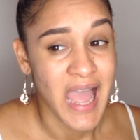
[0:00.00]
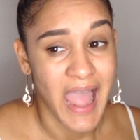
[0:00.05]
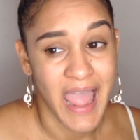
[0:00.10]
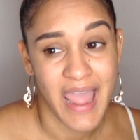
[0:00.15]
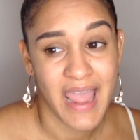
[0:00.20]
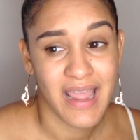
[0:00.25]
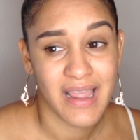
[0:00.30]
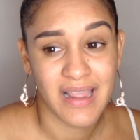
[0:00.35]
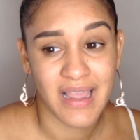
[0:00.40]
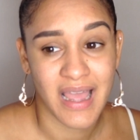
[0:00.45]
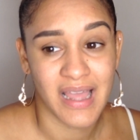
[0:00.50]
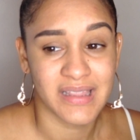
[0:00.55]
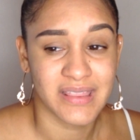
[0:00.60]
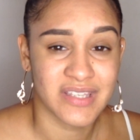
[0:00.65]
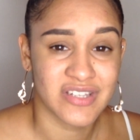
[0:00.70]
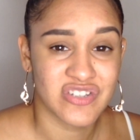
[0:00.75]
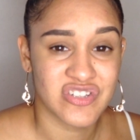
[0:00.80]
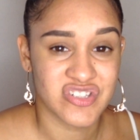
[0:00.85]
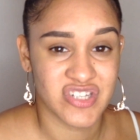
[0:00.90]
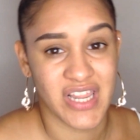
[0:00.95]
I got
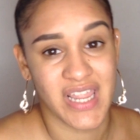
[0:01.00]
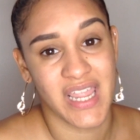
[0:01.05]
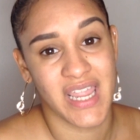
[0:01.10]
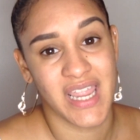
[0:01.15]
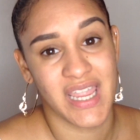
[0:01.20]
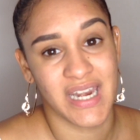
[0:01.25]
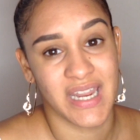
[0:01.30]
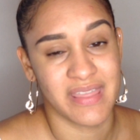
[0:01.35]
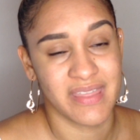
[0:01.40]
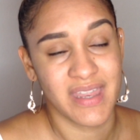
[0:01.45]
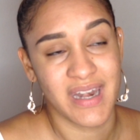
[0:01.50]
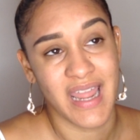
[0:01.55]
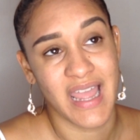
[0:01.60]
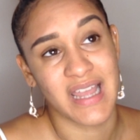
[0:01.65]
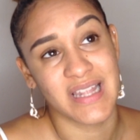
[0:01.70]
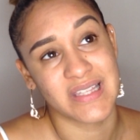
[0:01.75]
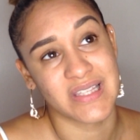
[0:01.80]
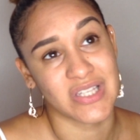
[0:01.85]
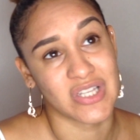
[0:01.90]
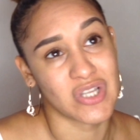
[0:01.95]
this shade, and then I
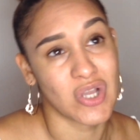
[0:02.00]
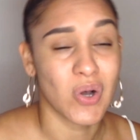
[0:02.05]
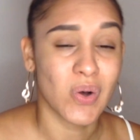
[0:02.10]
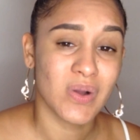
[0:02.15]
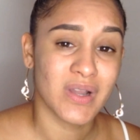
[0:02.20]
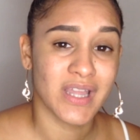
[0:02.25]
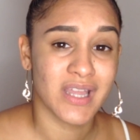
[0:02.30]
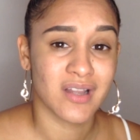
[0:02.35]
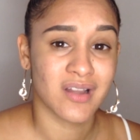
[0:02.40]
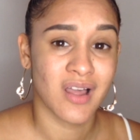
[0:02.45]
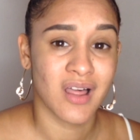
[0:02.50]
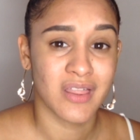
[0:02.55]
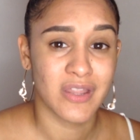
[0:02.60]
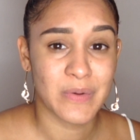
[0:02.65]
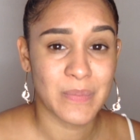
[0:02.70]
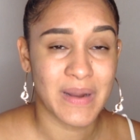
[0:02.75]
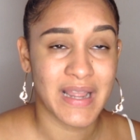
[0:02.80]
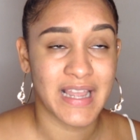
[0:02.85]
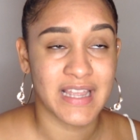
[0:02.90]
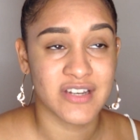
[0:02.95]
had to go get
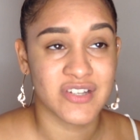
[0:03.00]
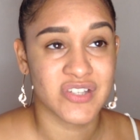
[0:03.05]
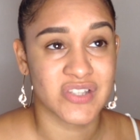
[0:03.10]
color match.